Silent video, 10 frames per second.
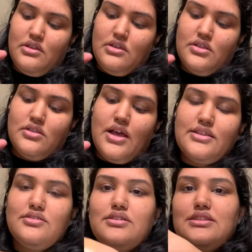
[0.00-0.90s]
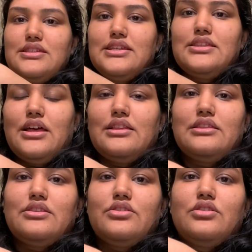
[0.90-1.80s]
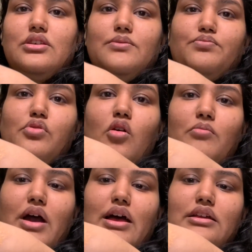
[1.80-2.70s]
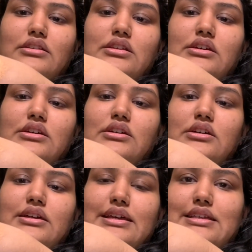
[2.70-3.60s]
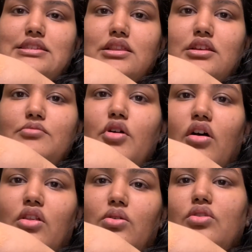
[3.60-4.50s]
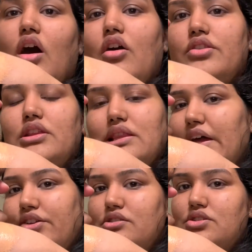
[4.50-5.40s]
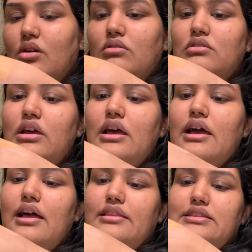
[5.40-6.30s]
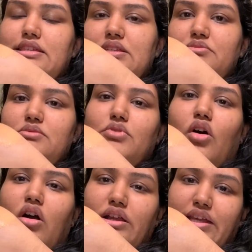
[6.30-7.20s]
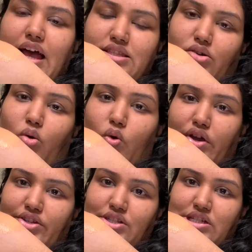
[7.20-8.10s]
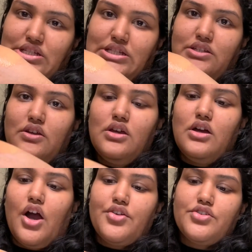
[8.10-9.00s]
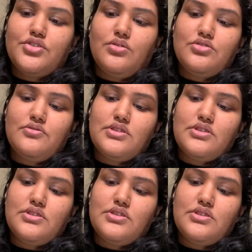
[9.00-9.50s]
So as you can see that the Pro Matte is a little bit on the lighter tone, and the Cinnamon Mahogany has an orangey undertone to it.